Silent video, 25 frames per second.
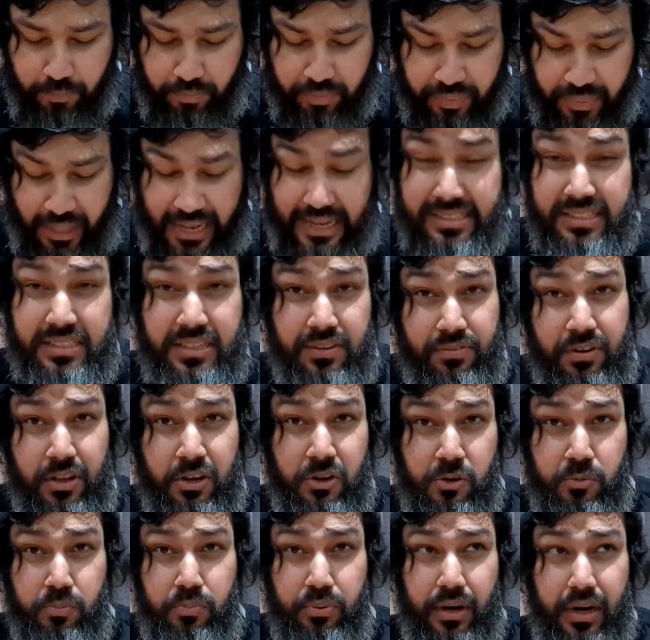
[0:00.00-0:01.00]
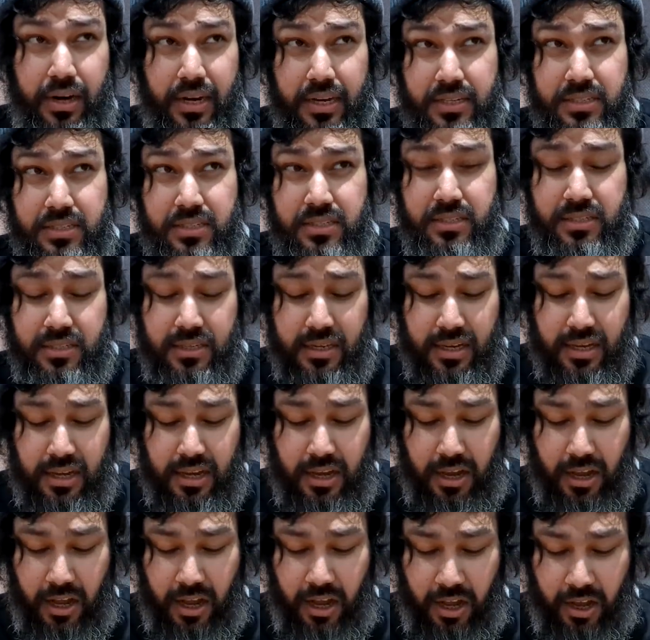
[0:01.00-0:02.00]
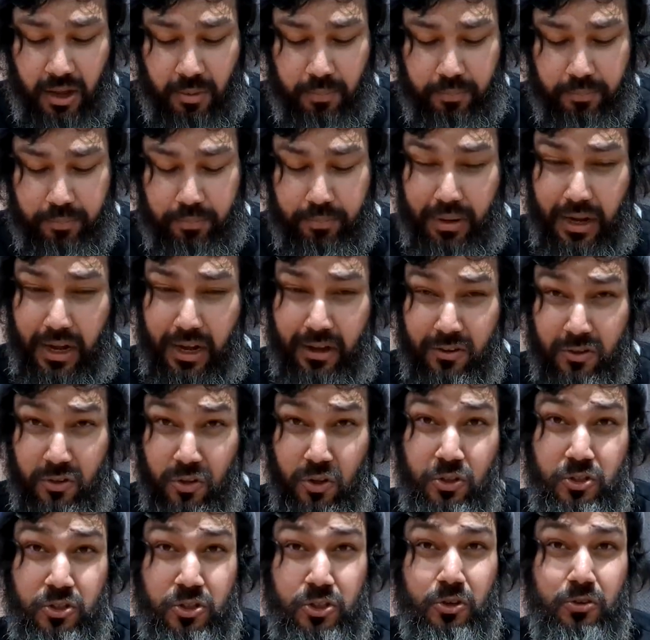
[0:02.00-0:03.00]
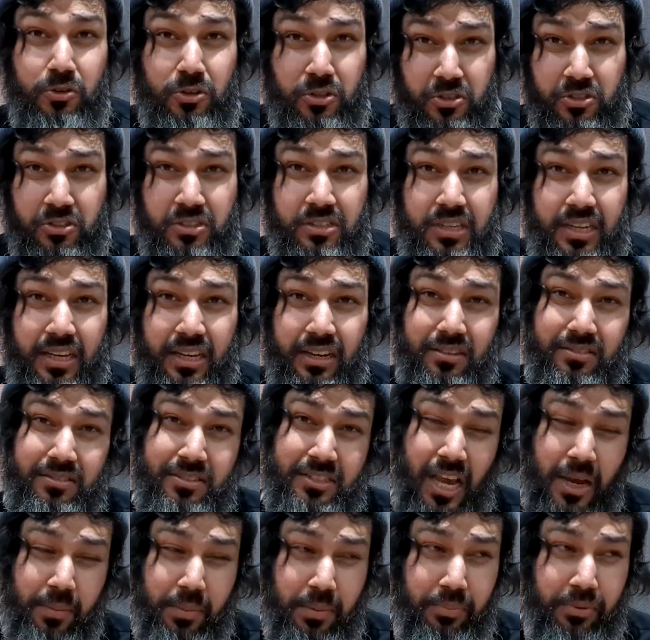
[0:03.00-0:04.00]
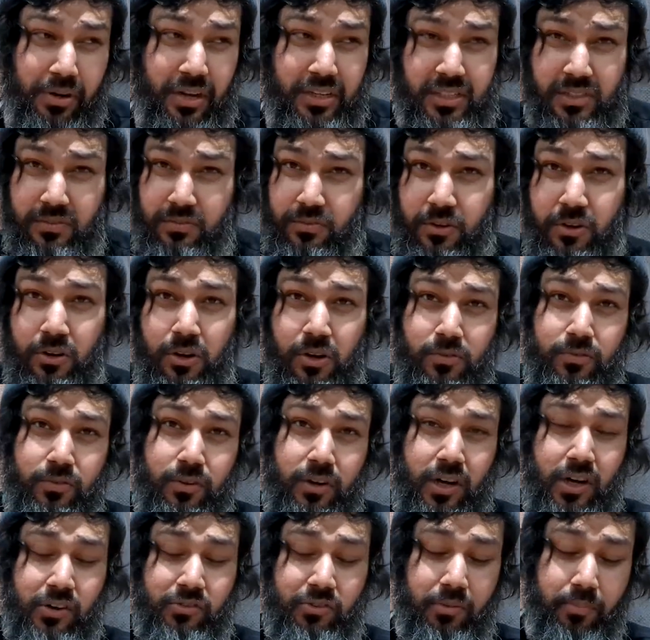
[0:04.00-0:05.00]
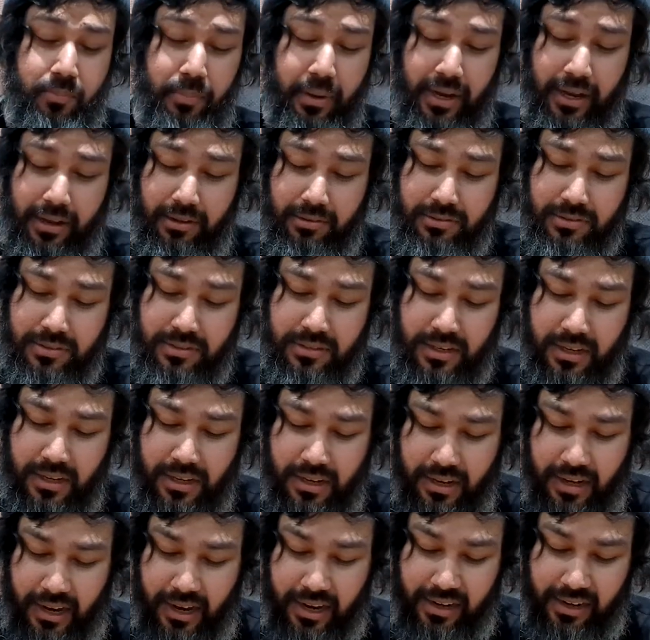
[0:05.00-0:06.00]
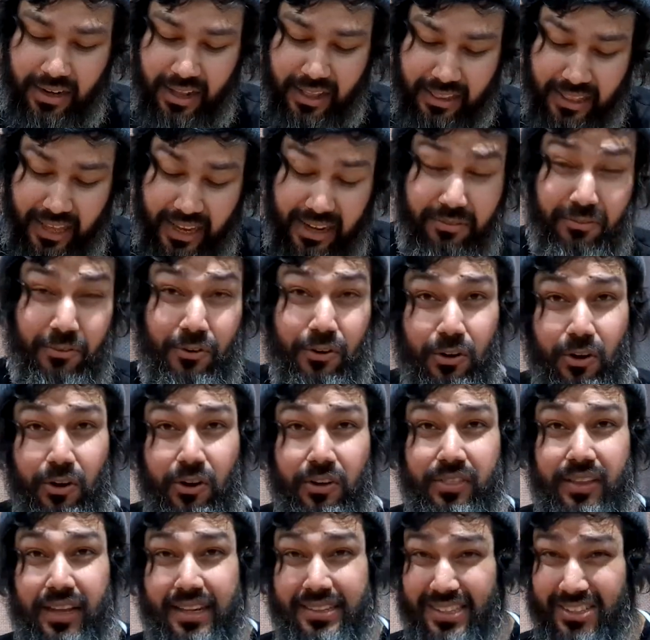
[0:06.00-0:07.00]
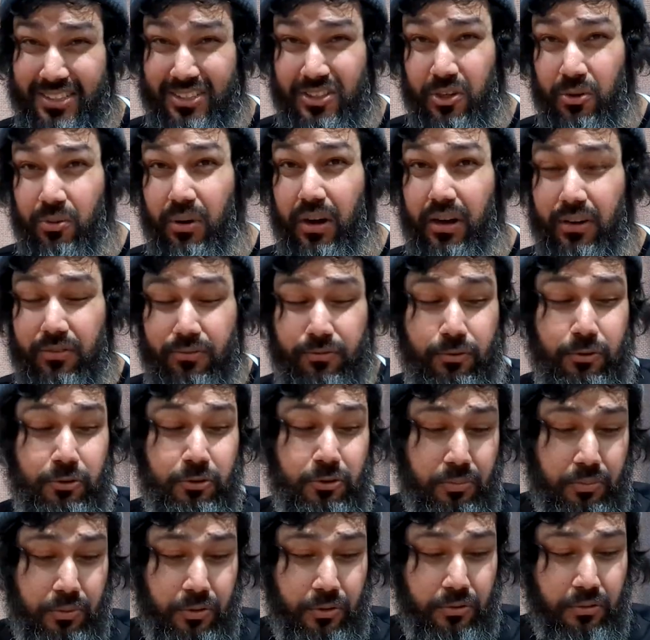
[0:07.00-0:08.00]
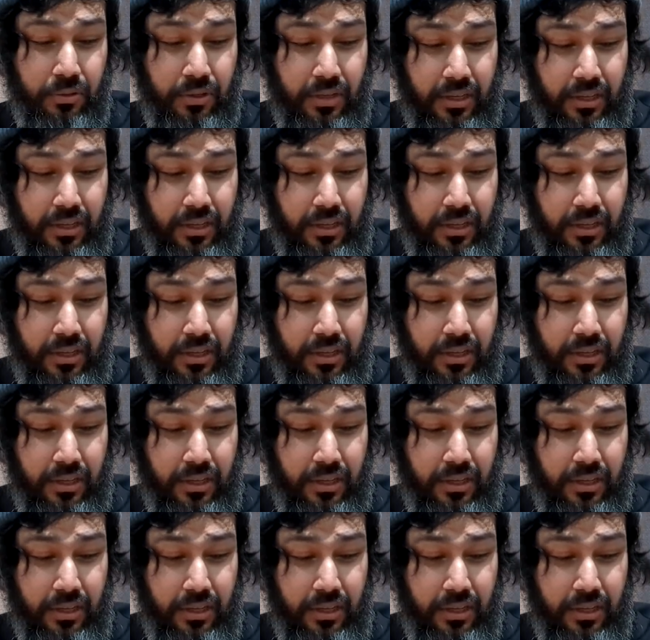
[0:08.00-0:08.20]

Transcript: That's definitely a good price. But I got so used to seeing it on scalper prices for over £100 that I'd forgotten that it's actually quite affordable.